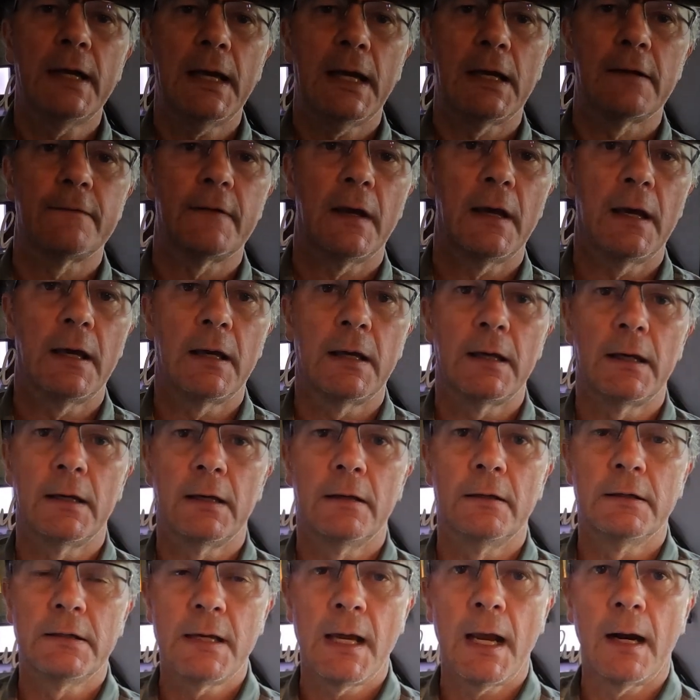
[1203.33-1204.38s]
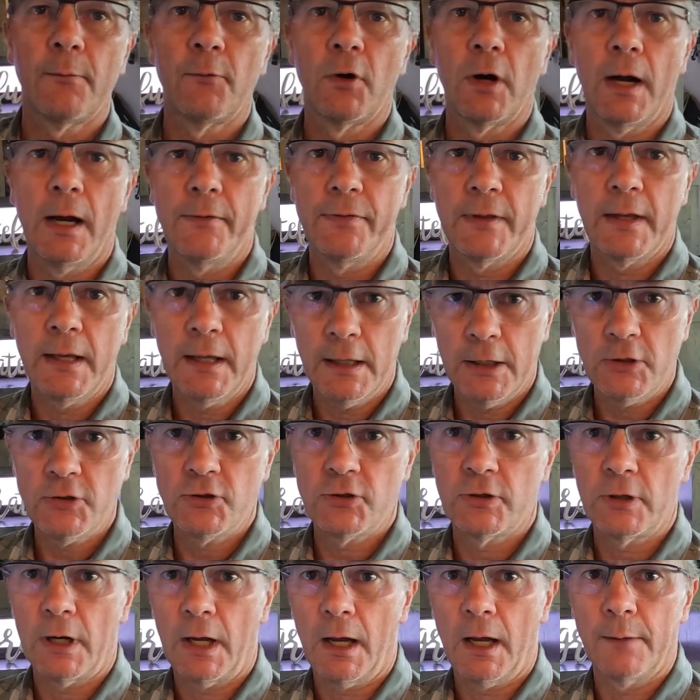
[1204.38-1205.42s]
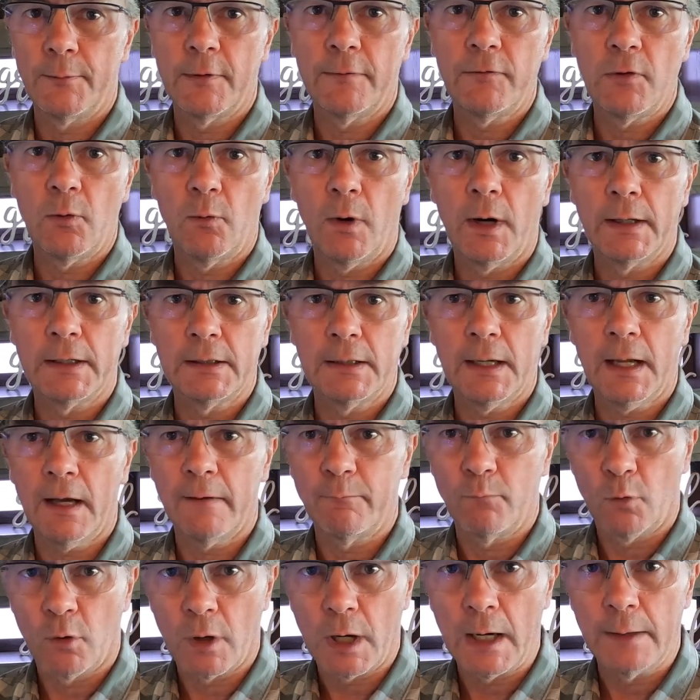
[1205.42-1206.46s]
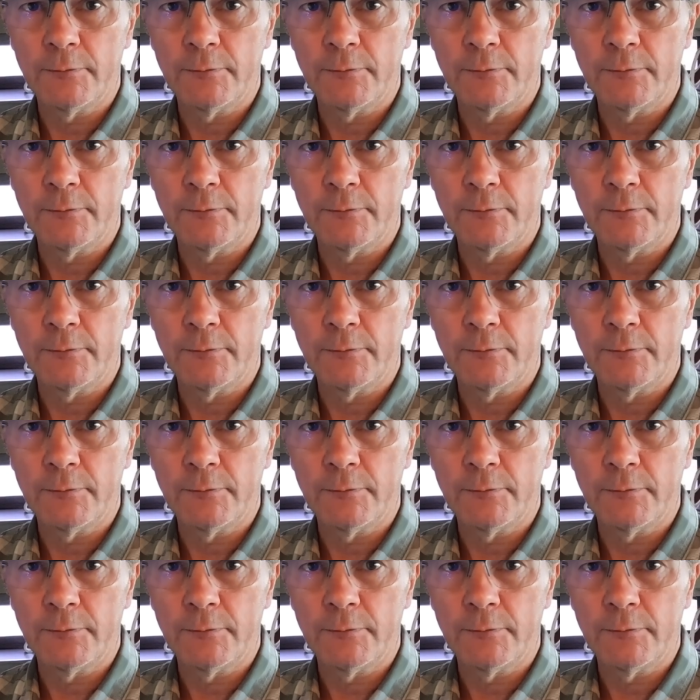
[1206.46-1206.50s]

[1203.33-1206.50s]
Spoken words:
have a camera on the hitch. If you wanted to have more